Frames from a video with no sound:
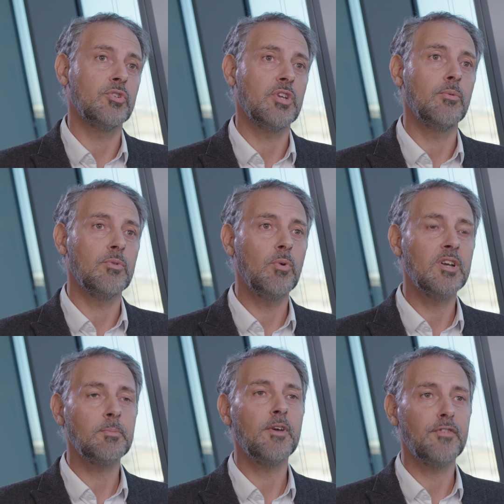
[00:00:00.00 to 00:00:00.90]
So
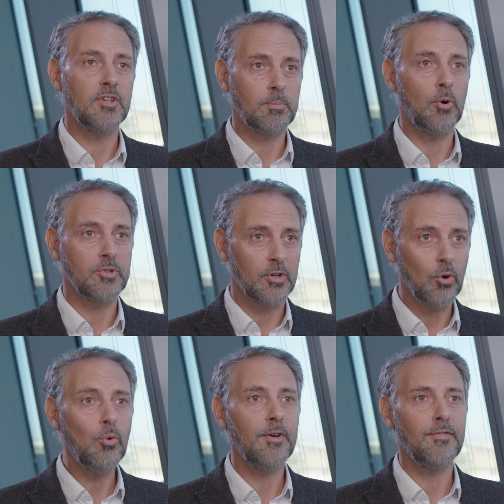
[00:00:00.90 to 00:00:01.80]
where's my first port of
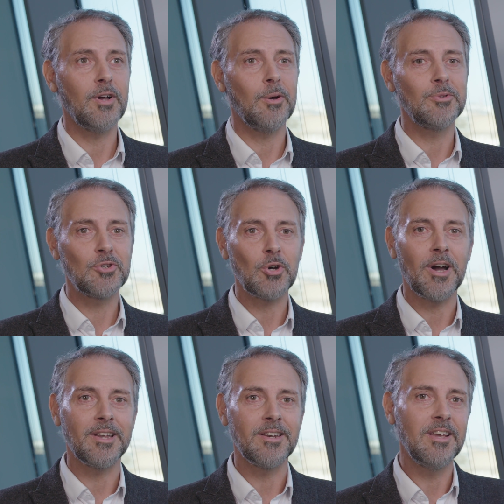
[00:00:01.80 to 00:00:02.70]
call if I'm going to
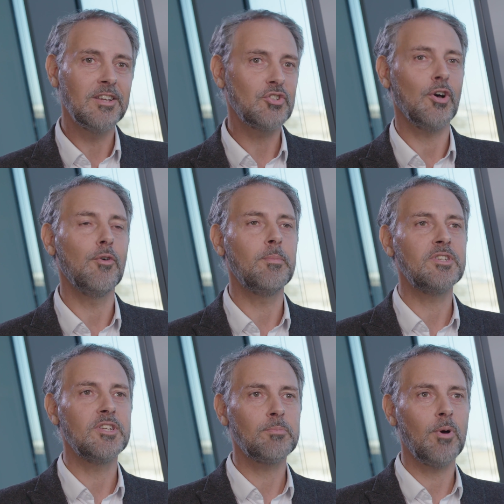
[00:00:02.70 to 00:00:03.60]
try and solve a
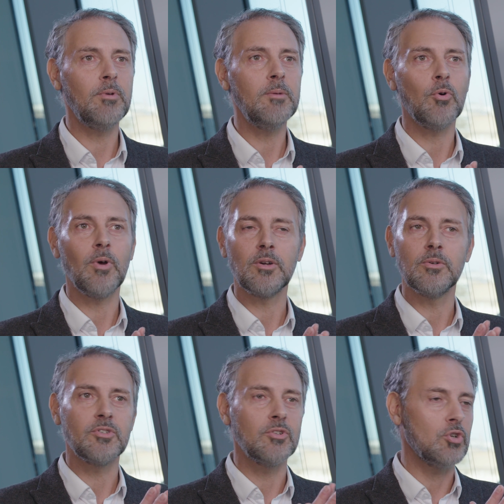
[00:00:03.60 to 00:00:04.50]
business problem, or I'm
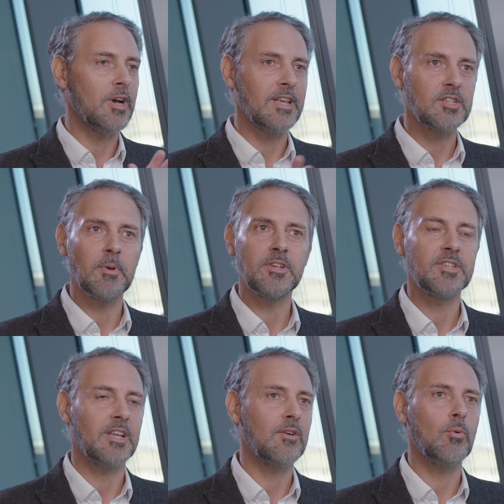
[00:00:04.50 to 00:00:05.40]
going to try and get some
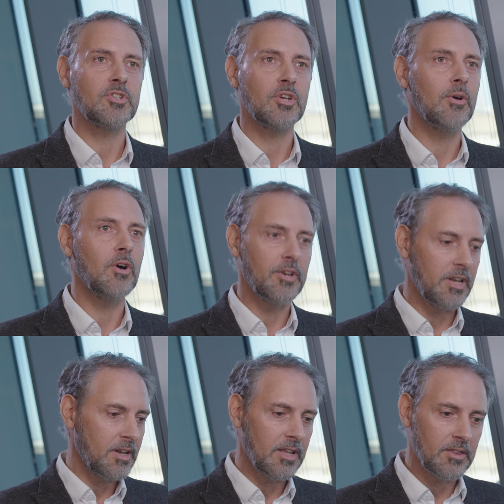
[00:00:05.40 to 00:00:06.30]
understanding of what's going on
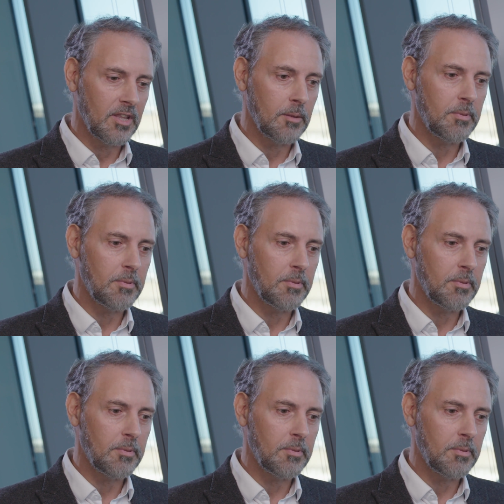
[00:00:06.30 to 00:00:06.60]
in the